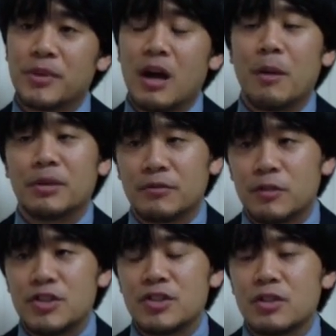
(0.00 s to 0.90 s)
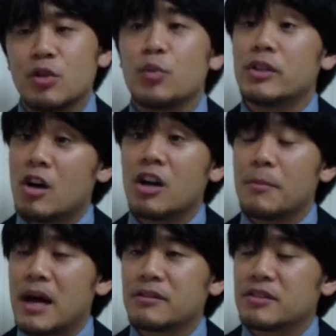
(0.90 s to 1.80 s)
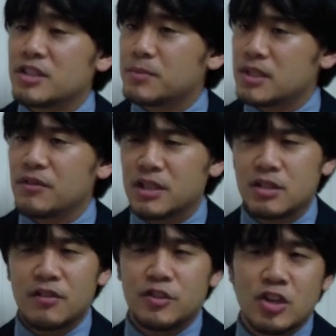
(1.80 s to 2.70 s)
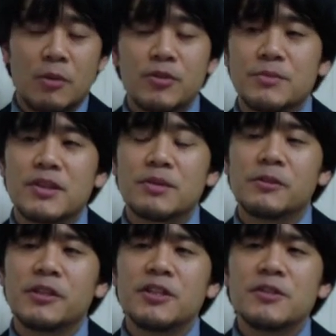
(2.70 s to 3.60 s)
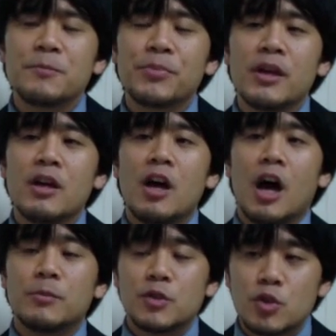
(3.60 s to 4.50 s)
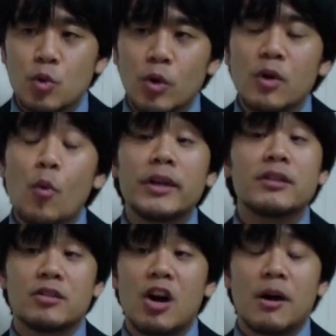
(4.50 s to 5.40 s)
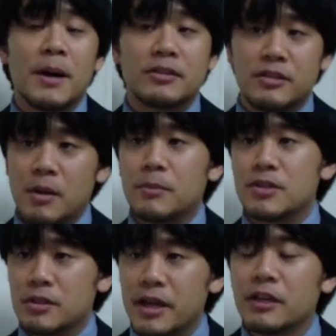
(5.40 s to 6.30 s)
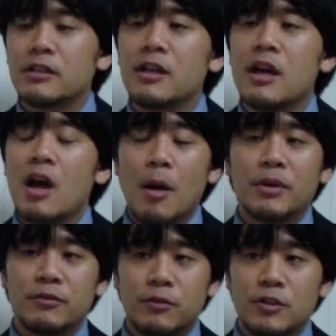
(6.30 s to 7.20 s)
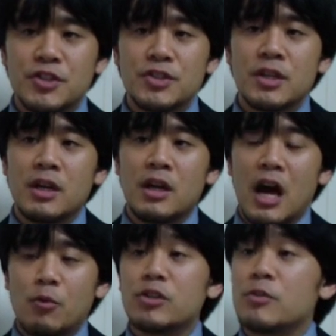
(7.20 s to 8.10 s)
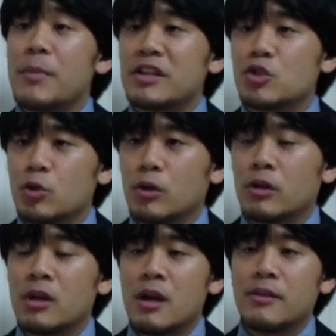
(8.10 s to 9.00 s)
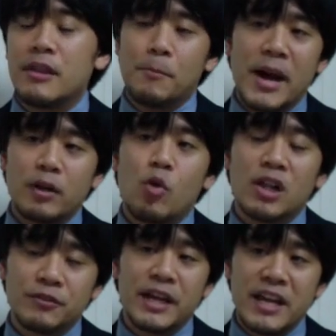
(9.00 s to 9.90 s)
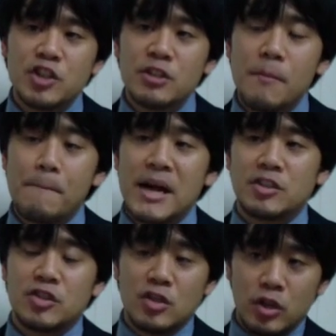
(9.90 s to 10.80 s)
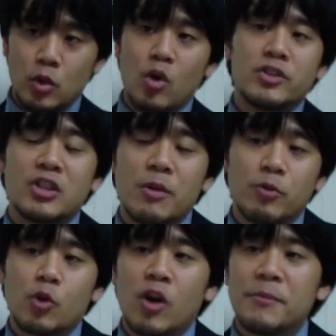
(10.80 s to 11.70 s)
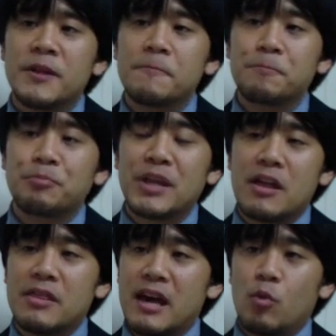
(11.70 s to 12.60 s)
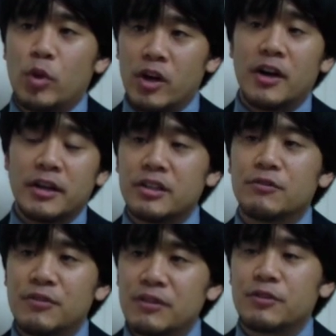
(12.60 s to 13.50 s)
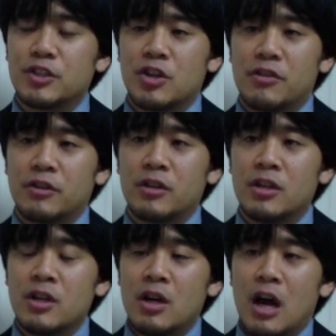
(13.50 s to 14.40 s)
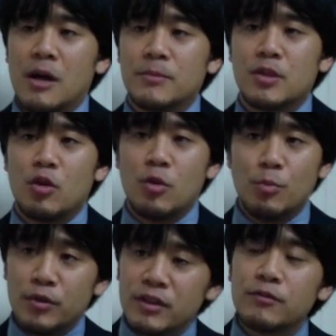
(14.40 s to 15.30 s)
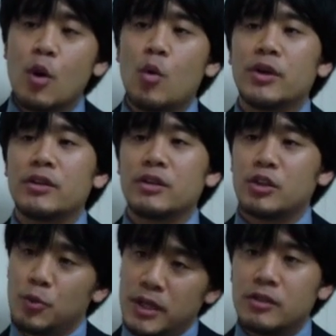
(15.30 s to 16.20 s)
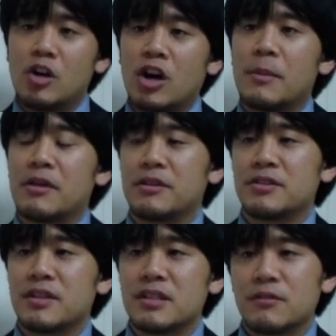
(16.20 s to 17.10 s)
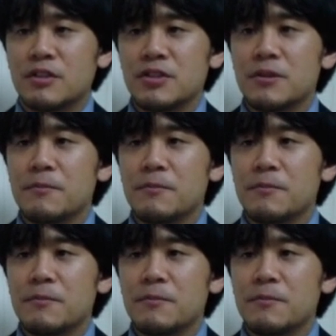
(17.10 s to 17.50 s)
But first, could we talk about the specifics of job responsibilities? I'm sure we can talk about the numbers later, but first, I want to make sure that my qualification matches your job requirement and that we are a good fit for each other. So moving forward, could we talk about these things first?